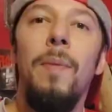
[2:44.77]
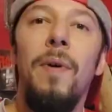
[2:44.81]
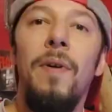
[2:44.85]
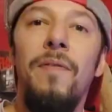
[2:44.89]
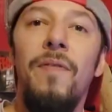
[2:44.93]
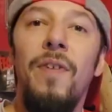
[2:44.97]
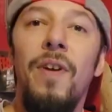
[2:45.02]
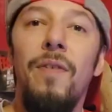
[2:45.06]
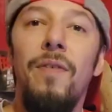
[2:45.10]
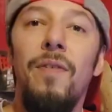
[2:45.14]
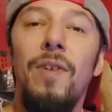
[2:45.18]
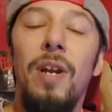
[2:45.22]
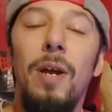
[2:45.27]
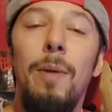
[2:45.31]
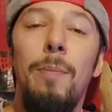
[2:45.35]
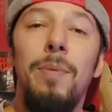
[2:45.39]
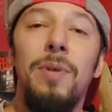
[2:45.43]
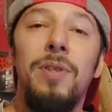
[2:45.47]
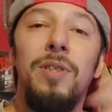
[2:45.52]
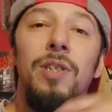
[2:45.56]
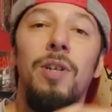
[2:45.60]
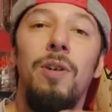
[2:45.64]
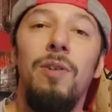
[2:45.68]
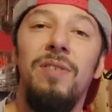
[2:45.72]
my favorite
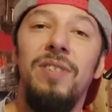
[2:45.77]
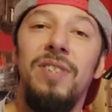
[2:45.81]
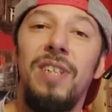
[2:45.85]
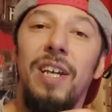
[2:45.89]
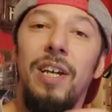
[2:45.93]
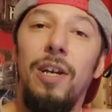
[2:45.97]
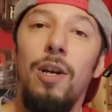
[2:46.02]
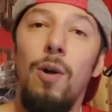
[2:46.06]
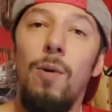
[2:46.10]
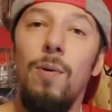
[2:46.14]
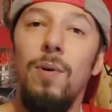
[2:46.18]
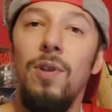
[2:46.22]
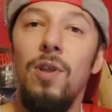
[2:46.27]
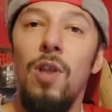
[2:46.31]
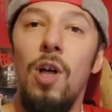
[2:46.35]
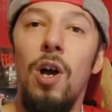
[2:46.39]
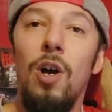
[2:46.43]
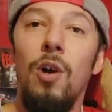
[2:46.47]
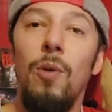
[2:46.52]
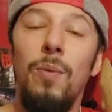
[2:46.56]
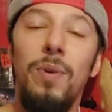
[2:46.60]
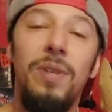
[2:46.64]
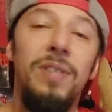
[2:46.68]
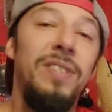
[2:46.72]
episodes that go
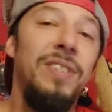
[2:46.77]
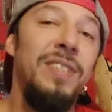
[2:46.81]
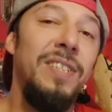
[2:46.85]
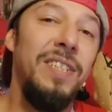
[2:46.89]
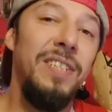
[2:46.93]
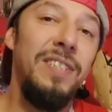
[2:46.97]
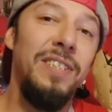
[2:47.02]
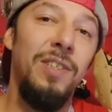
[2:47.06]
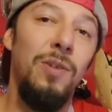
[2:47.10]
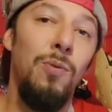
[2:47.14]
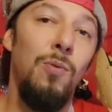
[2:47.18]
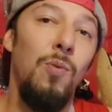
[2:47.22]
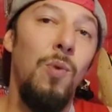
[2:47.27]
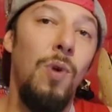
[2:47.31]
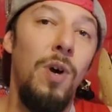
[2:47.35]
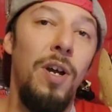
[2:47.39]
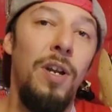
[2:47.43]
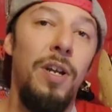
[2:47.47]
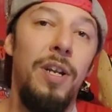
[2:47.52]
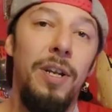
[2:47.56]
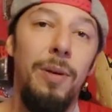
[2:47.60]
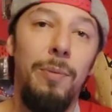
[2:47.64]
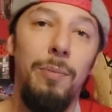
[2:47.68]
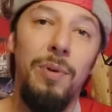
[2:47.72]
along with season
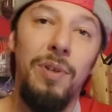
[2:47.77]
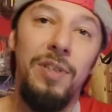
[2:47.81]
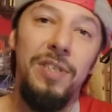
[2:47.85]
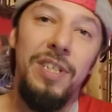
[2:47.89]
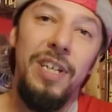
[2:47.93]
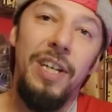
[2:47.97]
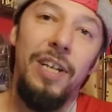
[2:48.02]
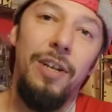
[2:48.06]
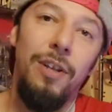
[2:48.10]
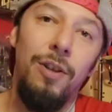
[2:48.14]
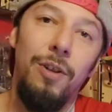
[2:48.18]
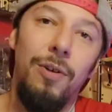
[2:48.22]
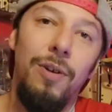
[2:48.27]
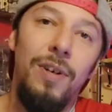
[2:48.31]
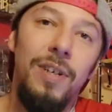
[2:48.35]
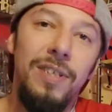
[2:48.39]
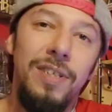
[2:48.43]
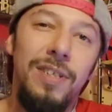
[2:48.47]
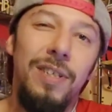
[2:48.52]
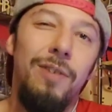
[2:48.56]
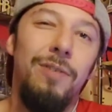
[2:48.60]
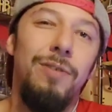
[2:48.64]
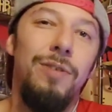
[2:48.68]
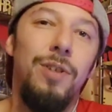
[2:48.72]
one in particular is
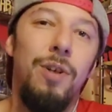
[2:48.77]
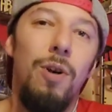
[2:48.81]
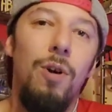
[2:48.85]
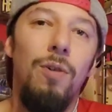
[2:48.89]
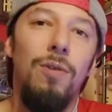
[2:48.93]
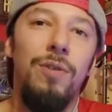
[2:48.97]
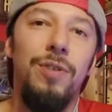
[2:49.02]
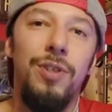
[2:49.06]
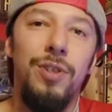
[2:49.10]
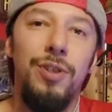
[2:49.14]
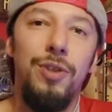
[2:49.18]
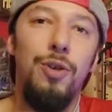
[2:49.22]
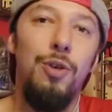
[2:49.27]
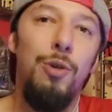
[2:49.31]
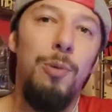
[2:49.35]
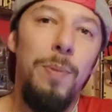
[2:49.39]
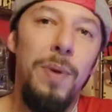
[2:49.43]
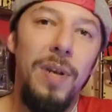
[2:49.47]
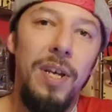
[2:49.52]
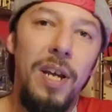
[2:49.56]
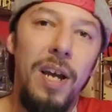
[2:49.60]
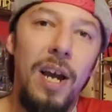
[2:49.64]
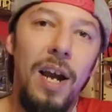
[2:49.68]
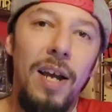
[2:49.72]
there's called
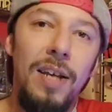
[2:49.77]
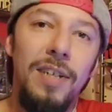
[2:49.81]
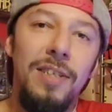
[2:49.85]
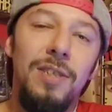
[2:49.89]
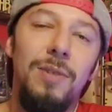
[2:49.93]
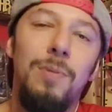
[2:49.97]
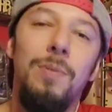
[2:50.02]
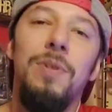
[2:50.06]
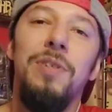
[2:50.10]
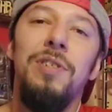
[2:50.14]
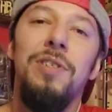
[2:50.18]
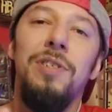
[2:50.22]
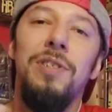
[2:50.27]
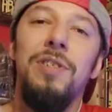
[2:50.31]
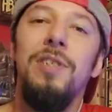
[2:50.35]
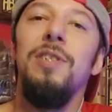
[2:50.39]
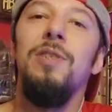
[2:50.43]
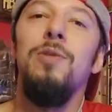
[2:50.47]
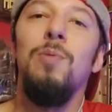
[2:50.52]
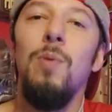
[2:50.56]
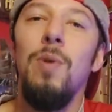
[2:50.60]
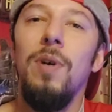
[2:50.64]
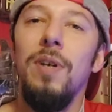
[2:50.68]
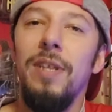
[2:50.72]
Scooby Geist, which is
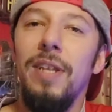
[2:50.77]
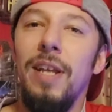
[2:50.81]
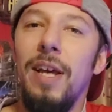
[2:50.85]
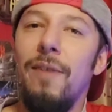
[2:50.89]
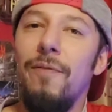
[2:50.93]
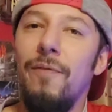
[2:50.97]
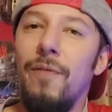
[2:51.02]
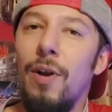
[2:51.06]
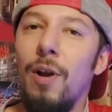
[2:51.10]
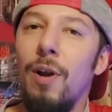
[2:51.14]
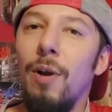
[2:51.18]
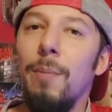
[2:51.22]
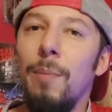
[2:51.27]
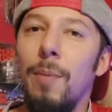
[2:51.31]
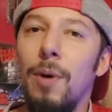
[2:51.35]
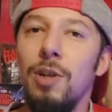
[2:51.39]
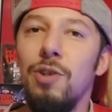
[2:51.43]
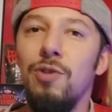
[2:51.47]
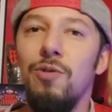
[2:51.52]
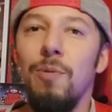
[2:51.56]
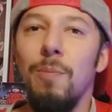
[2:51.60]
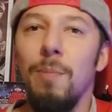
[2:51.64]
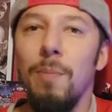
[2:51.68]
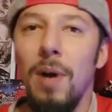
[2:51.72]
this one that very
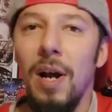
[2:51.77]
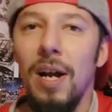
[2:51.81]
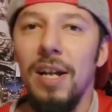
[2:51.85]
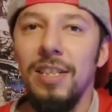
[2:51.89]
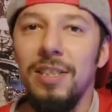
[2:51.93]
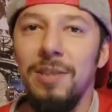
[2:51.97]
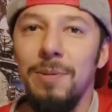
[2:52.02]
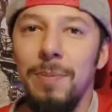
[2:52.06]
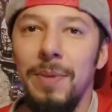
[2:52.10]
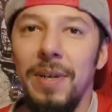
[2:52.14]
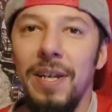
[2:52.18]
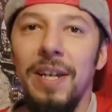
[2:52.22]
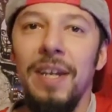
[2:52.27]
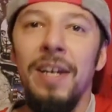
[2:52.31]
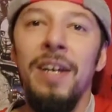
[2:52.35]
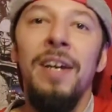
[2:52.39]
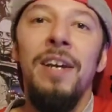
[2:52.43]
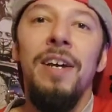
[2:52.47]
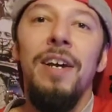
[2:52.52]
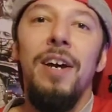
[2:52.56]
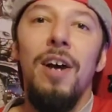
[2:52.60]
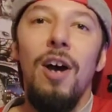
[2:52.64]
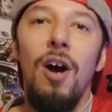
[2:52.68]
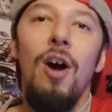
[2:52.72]
much reminds me
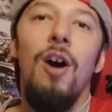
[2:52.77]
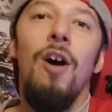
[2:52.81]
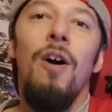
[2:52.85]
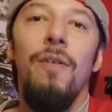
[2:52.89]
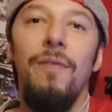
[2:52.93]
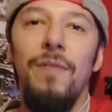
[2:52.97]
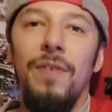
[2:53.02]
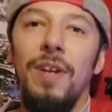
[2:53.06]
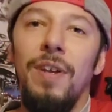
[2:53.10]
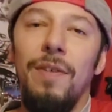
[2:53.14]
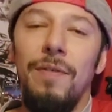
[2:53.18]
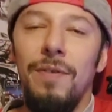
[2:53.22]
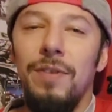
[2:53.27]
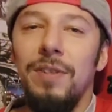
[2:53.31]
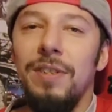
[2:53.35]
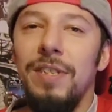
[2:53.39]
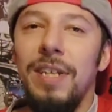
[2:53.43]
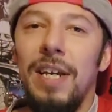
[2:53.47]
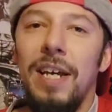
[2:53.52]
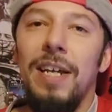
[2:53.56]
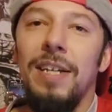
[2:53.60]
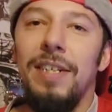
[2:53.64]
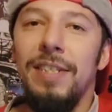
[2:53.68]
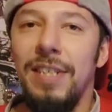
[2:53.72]
of Evil
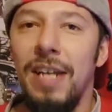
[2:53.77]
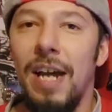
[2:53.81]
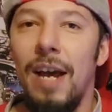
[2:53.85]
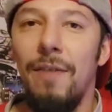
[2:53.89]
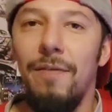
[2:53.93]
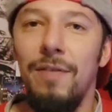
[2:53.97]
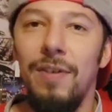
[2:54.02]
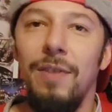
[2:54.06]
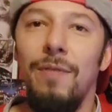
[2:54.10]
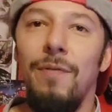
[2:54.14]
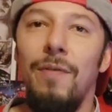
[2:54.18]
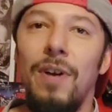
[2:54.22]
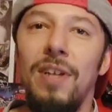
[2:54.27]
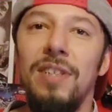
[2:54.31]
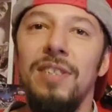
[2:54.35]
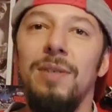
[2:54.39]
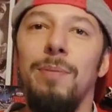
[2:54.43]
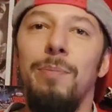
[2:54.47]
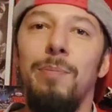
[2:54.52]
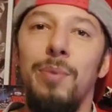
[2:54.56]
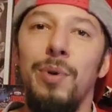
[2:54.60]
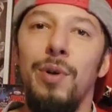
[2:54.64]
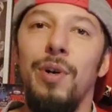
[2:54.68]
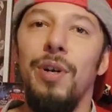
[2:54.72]
Dead. Daphne finds a
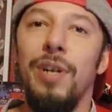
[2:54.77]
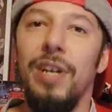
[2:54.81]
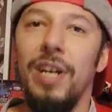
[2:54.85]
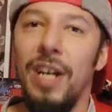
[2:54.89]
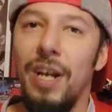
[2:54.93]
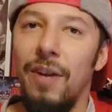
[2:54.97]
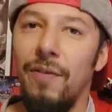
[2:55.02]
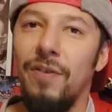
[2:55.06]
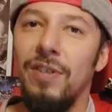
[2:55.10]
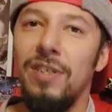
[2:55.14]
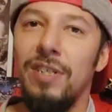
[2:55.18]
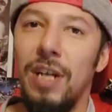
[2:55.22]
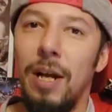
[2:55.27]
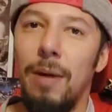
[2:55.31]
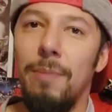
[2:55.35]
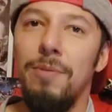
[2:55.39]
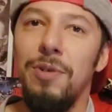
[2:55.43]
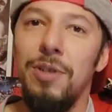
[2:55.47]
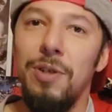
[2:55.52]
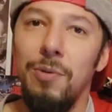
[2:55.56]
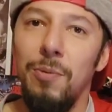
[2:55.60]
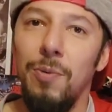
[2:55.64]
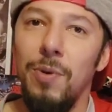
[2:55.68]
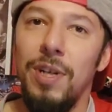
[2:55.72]
book, and every time
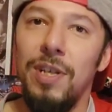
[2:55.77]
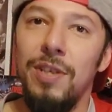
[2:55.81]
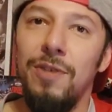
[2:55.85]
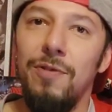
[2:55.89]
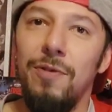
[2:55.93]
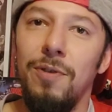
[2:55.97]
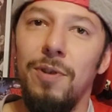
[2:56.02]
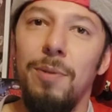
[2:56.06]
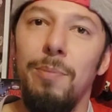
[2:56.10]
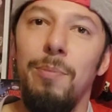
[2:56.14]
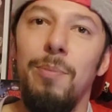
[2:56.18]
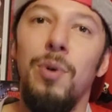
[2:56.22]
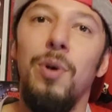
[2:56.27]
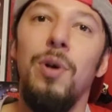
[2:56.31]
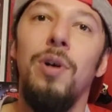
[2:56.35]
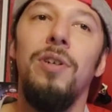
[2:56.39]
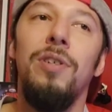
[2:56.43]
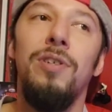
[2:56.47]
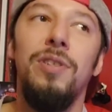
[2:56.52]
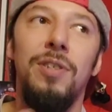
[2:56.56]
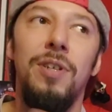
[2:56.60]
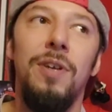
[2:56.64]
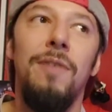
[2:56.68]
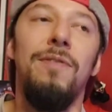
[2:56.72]
she reads from the book,
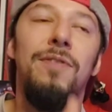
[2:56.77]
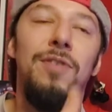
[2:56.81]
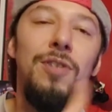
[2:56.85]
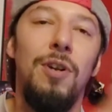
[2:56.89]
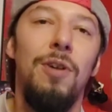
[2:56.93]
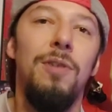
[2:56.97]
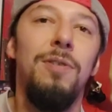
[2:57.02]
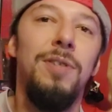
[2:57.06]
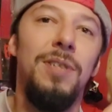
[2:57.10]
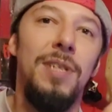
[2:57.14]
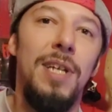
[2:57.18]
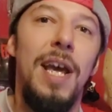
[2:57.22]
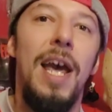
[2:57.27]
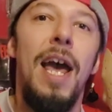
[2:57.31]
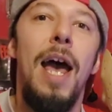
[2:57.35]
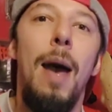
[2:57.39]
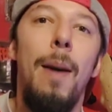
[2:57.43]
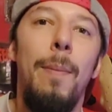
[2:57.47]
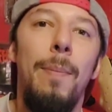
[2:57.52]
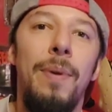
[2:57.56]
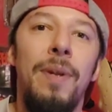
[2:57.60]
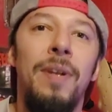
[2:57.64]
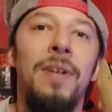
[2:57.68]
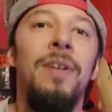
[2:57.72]
stuff starts to
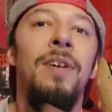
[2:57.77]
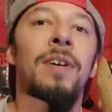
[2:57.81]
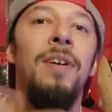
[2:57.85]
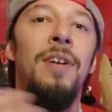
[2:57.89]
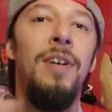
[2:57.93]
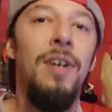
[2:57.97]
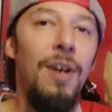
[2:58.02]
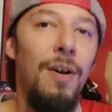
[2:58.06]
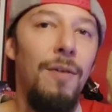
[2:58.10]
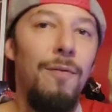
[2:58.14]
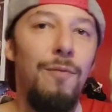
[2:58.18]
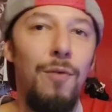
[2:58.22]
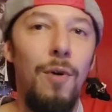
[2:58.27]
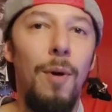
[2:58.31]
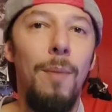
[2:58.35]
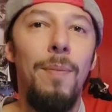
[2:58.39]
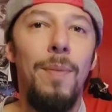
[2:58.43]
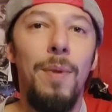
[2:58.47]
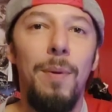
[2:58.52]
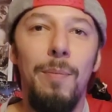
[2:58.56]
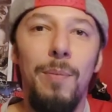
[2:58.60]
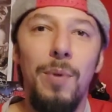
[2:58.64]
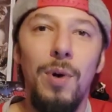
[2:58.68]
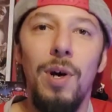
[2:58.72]
happen from
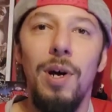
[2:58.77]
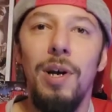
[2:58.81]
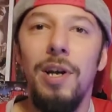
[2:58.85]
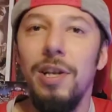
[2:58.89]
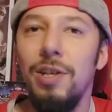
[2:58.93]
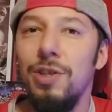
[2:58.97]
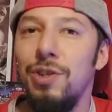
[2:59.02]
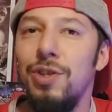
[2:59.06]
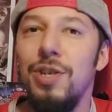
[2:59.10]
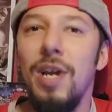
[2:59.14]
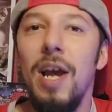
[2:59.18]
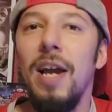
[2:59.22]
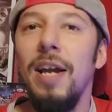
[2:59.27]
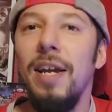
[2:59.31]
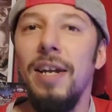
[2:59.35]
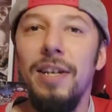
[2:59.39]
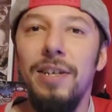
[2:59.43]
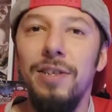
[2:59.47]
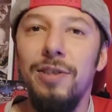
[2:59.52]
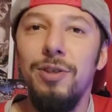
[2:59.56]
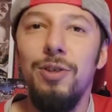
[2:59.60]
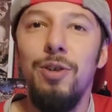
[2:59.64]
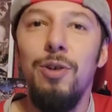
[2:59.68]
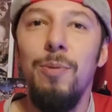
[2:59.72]
the book, and Shaggy
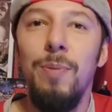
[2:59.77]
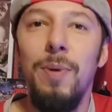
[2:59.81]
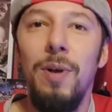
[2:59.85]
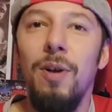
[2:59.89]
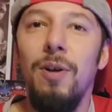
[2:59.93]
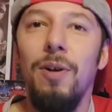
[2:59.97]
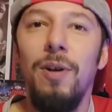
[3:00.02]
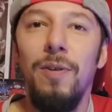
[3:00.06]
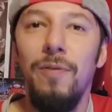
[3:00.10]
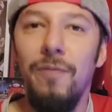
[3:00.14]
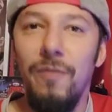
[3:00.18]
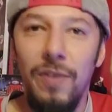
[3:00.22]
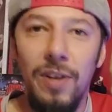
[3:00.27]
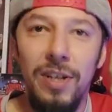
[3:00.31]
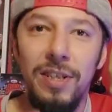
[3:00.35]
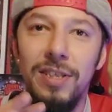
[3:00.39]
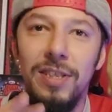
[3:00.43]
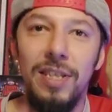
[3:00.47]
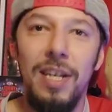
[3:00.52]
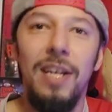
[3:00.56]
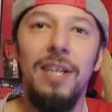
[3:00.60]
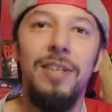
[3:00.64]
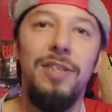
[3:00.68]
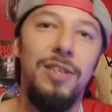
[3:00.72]
and Scooby are convinced
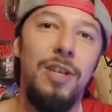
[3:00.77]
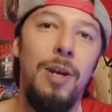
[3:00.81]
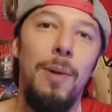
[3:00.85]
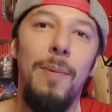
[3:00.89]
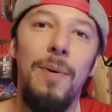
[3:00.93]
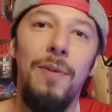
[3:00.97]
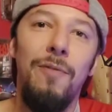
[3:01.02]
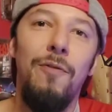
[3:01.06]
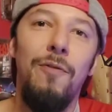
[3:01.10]
that it's coming